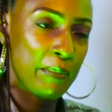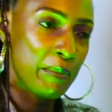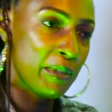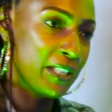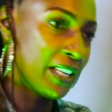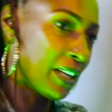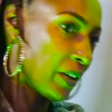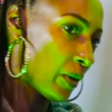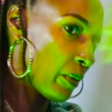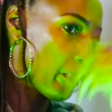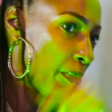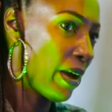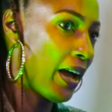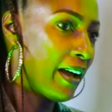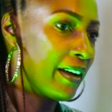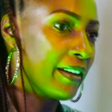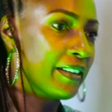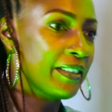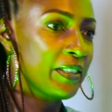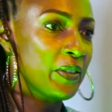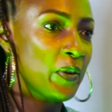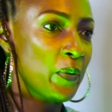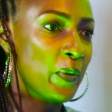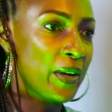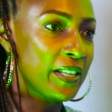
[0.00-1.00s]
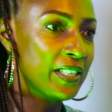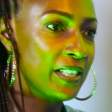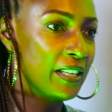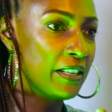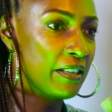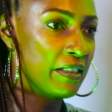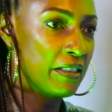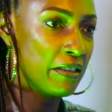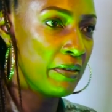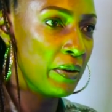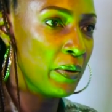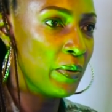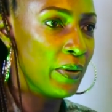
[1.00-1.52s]
let me take you back. You
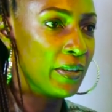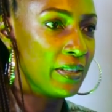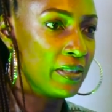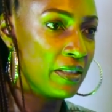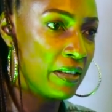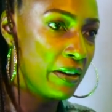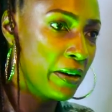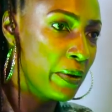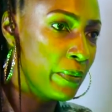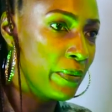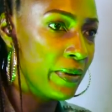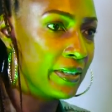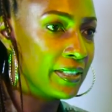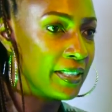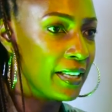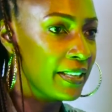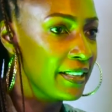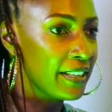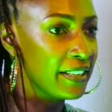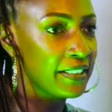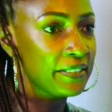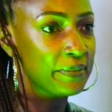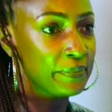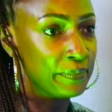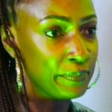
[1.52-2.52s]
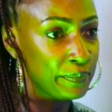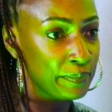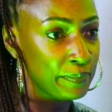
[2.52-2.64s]
waited 3 weeks, 3 weeks, and then...